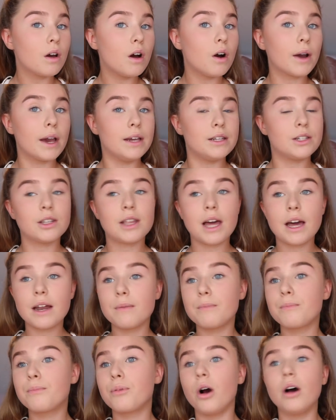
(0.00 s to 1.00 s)
Okay, so
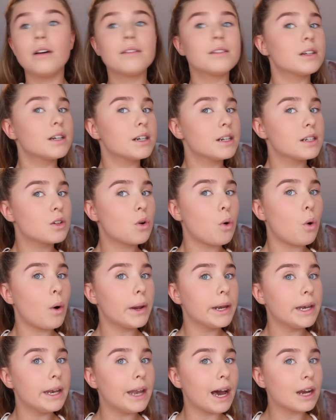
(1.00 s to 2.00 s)
that bronzer is
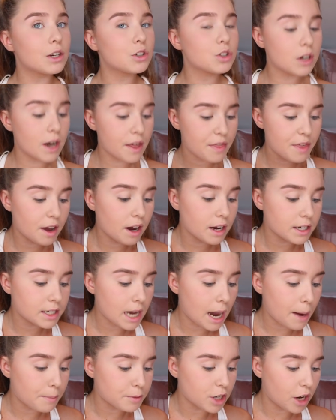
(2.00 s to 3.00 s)
quite natural. I think I
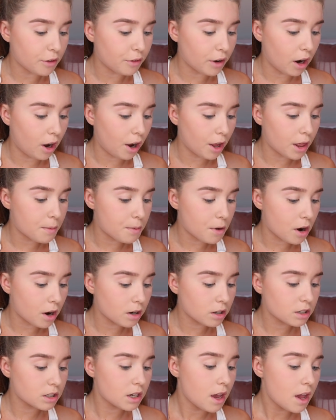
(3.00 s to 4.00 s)
tapped off a lot of the
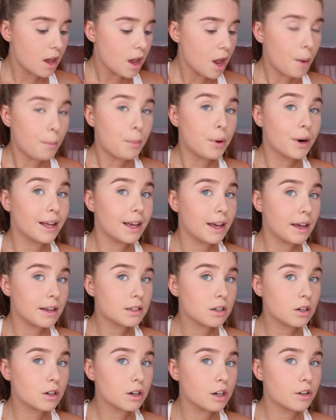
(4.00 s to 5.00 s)
product, but it
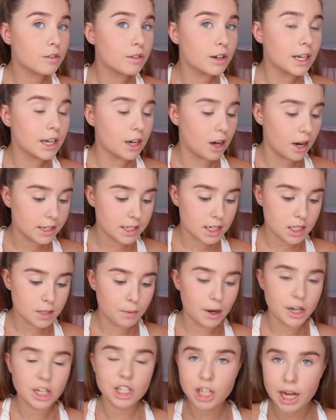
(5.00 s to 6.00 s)
is looking really nice. It's
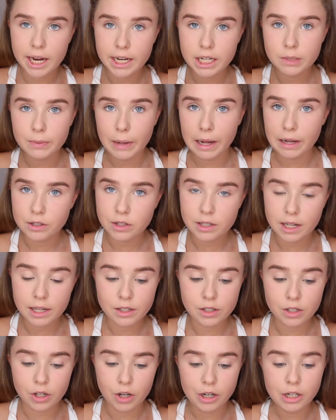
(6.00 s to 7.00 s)
my shade as well, so
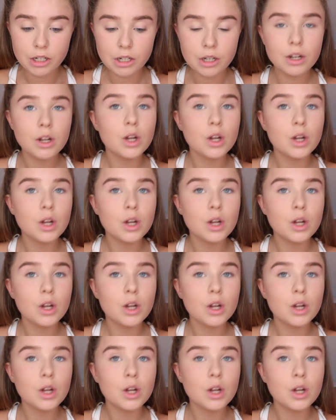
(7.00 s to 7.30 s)
that's good.